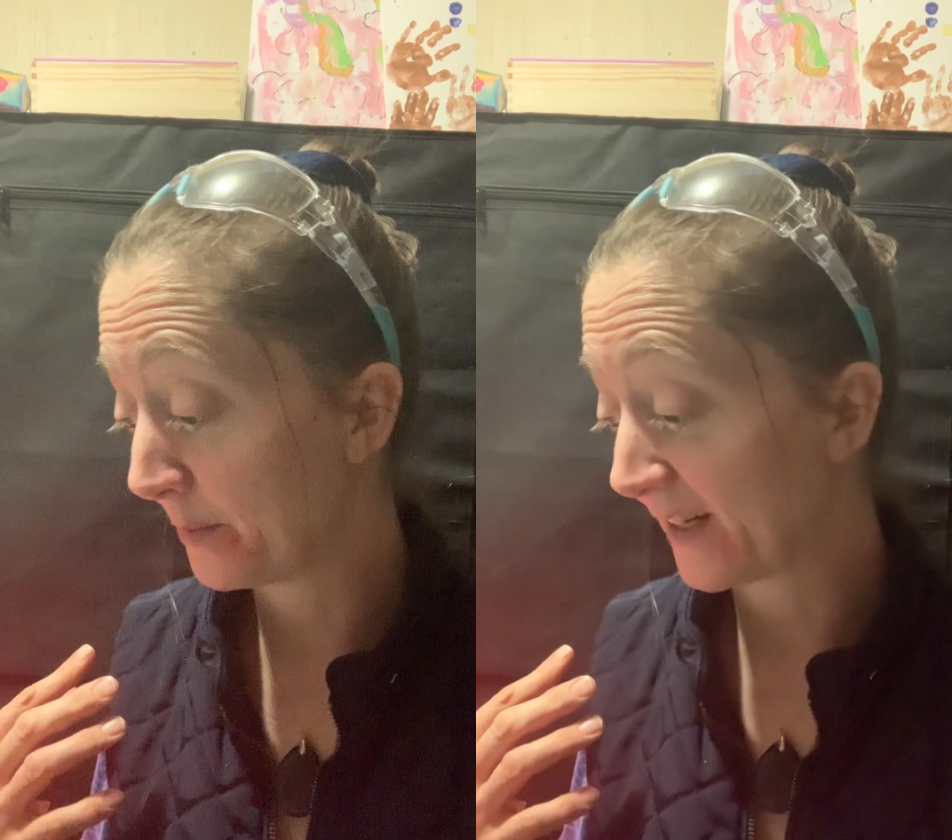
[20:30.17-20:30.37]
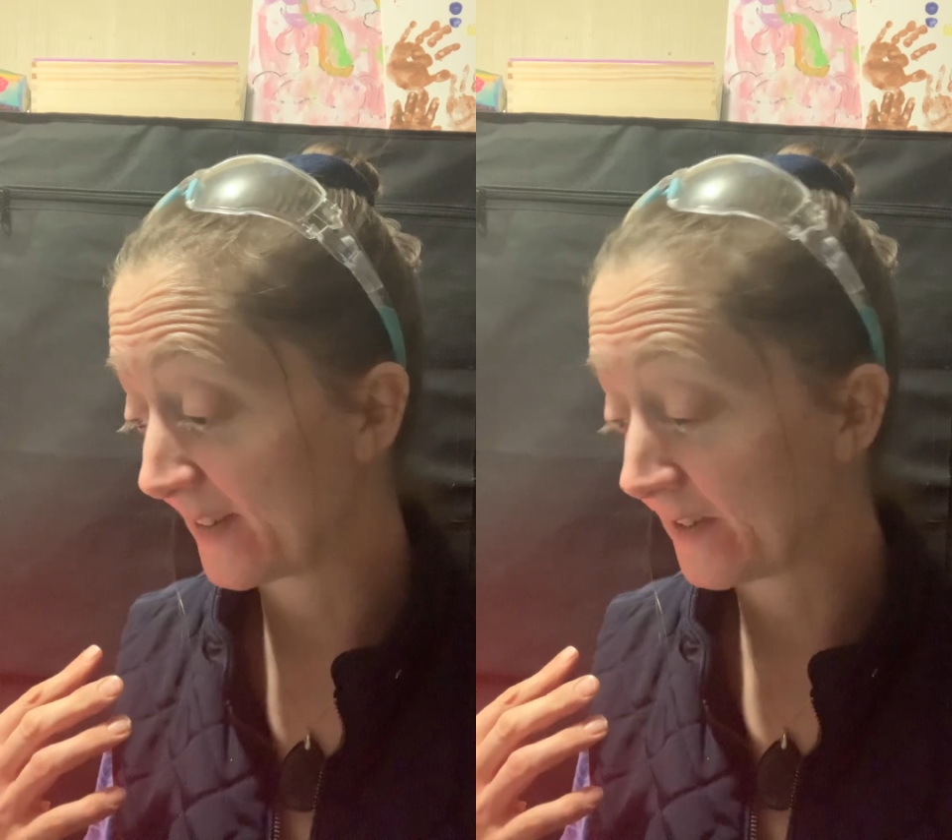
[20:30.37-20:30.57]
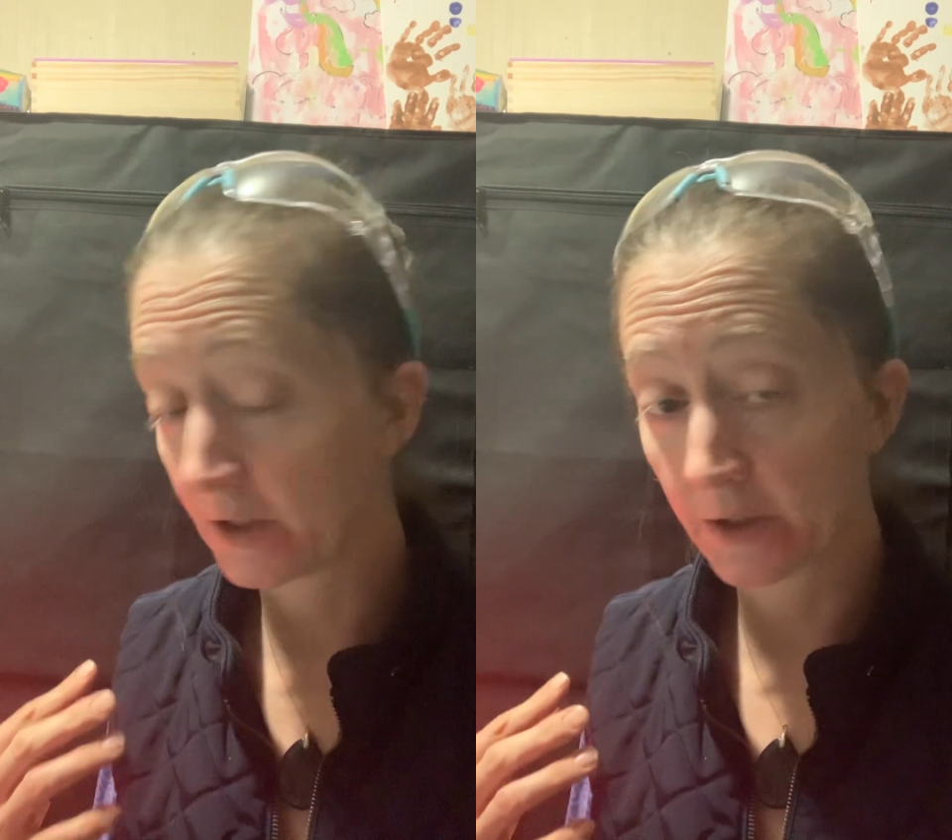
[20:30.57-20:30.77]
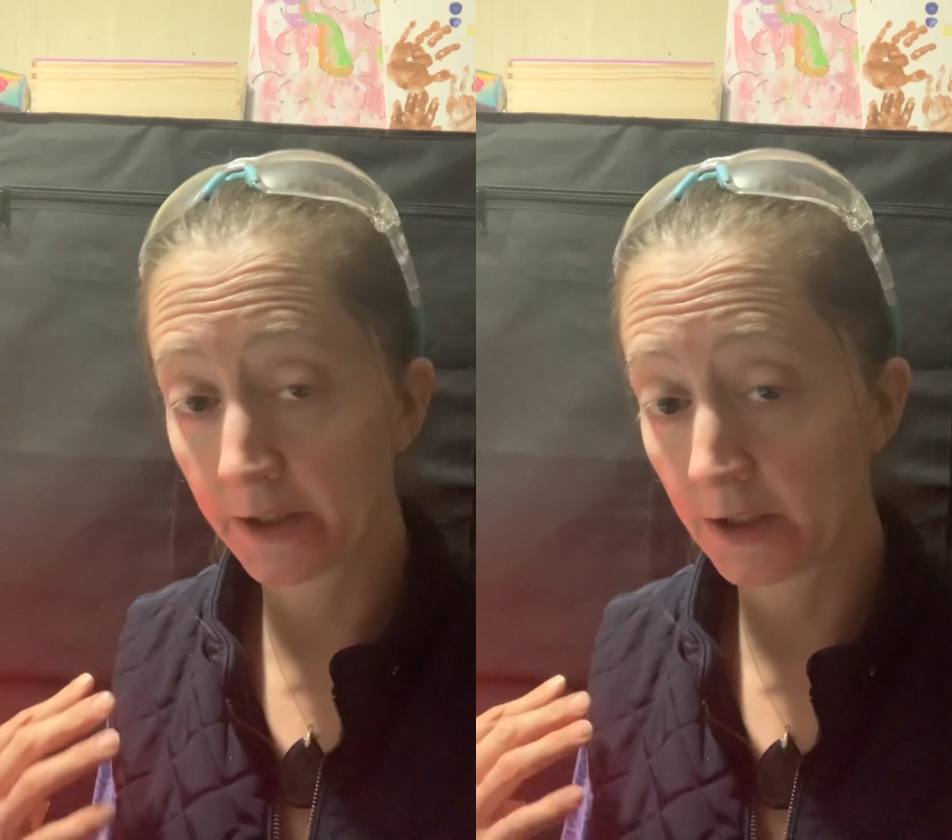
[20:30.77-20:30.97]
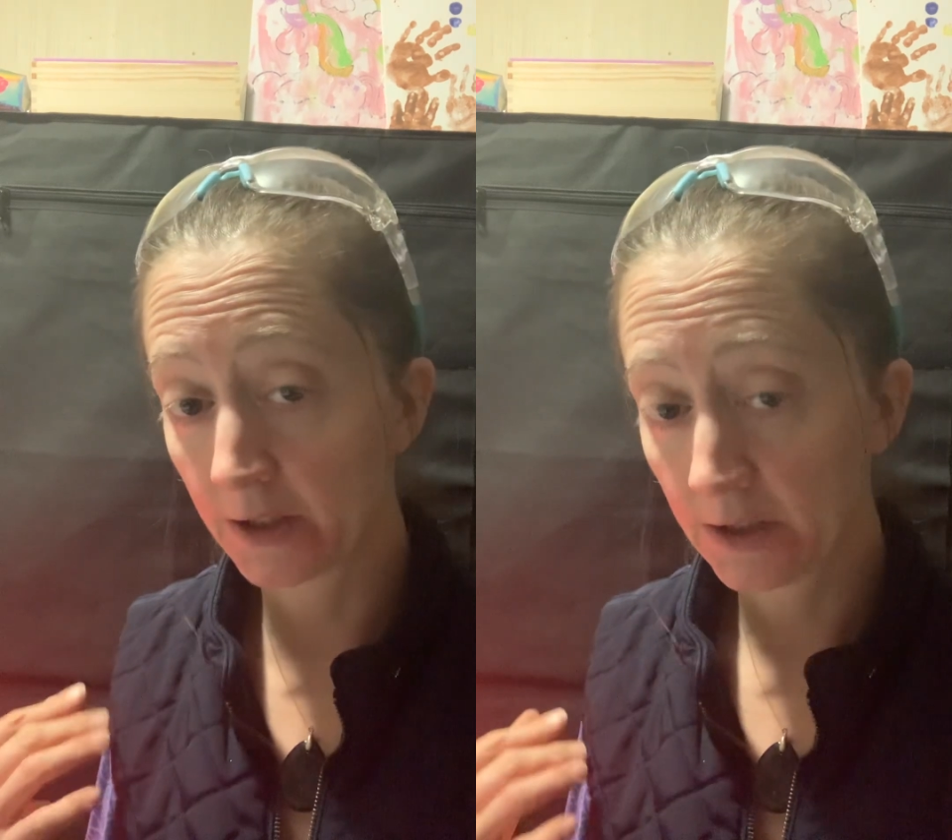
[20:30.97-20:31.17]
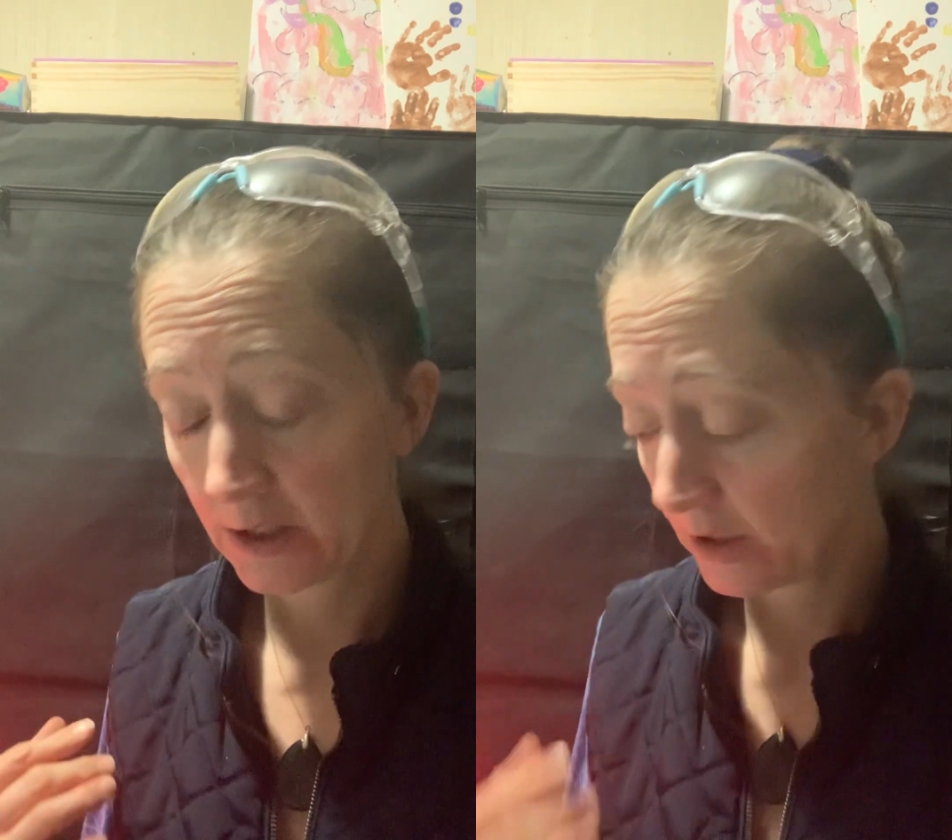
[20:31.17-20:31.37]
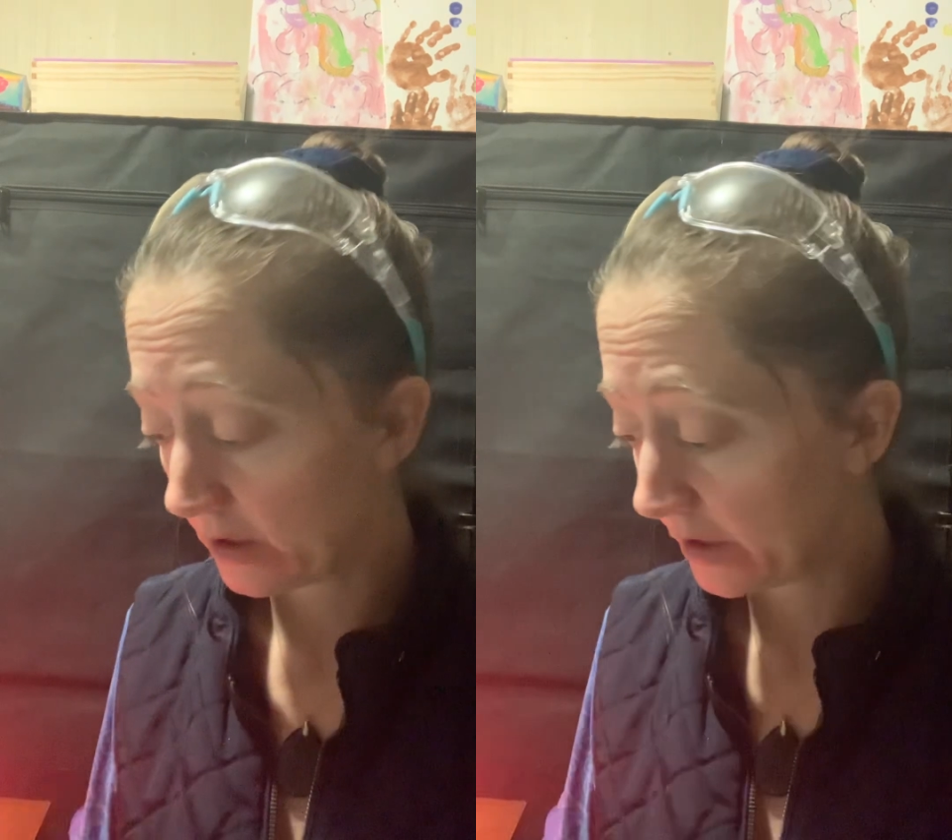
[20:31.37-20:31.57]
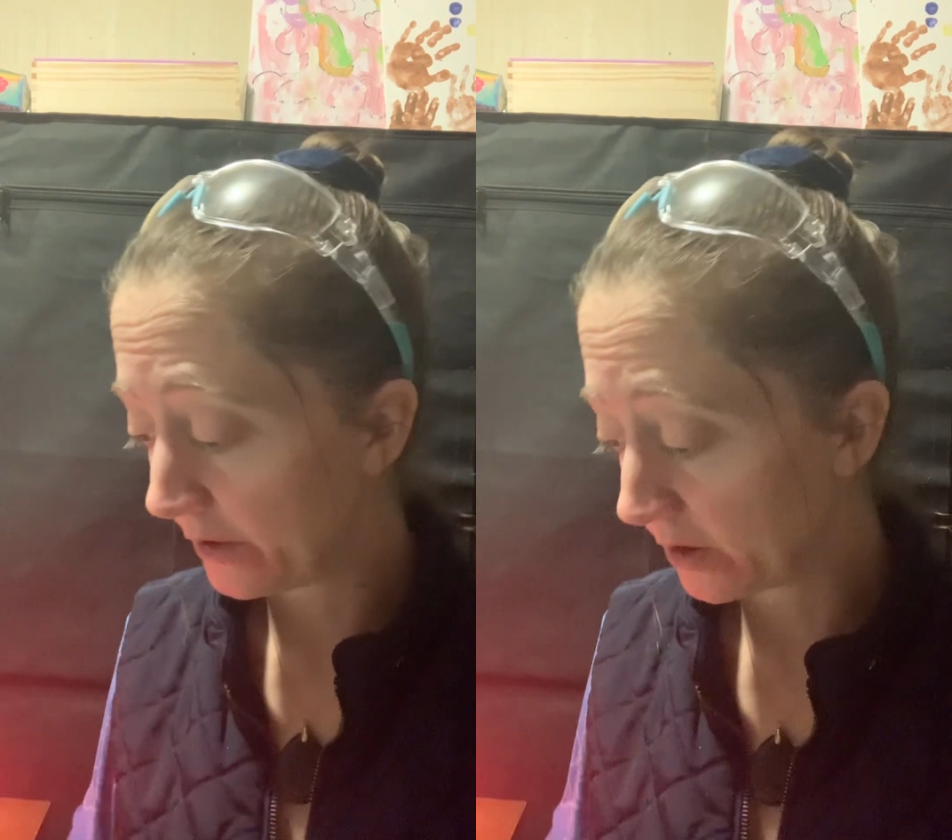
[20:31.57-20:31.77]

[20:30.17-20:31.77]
bacteria in your